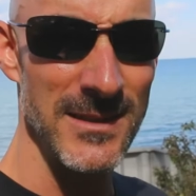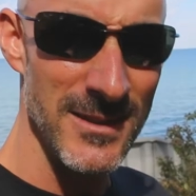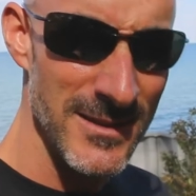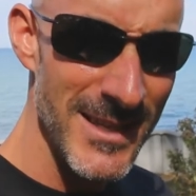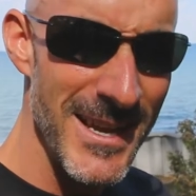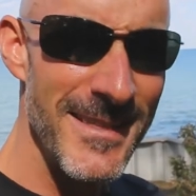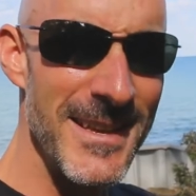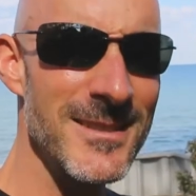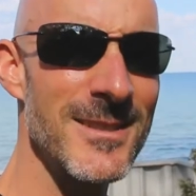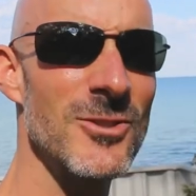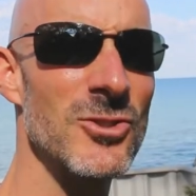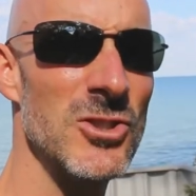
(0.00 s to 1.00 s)
They just they
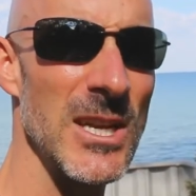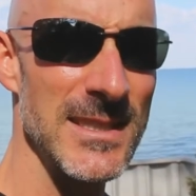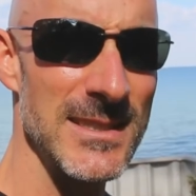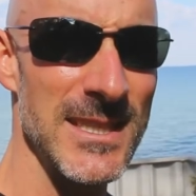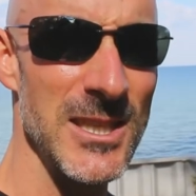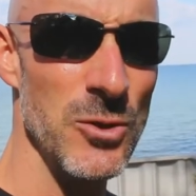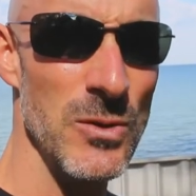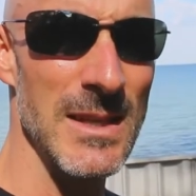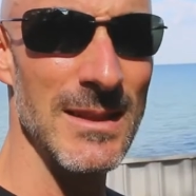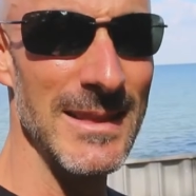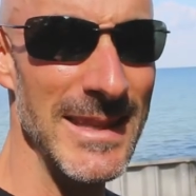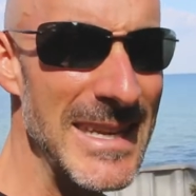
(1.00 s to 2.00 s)
suggest that you
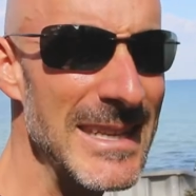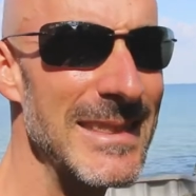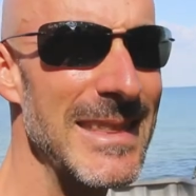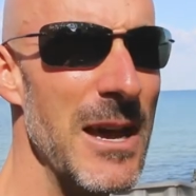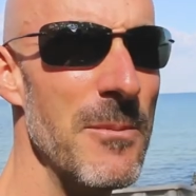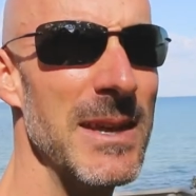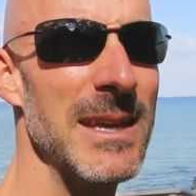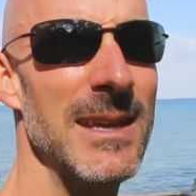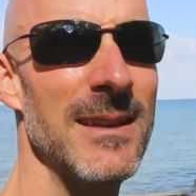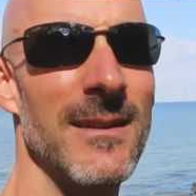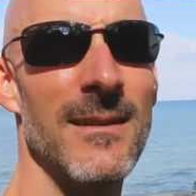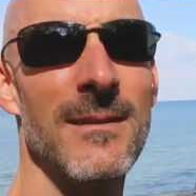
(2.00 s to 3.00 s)
eat them
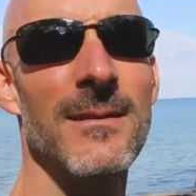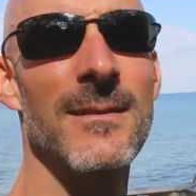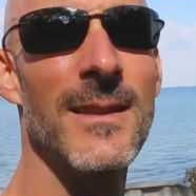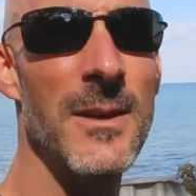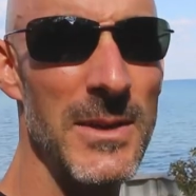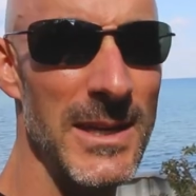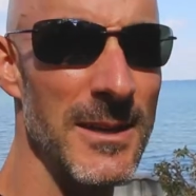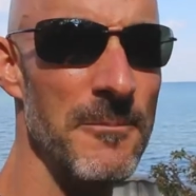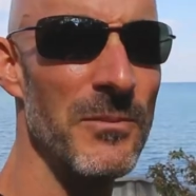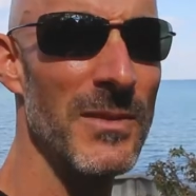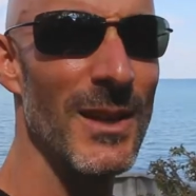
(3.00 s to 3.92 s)
in limited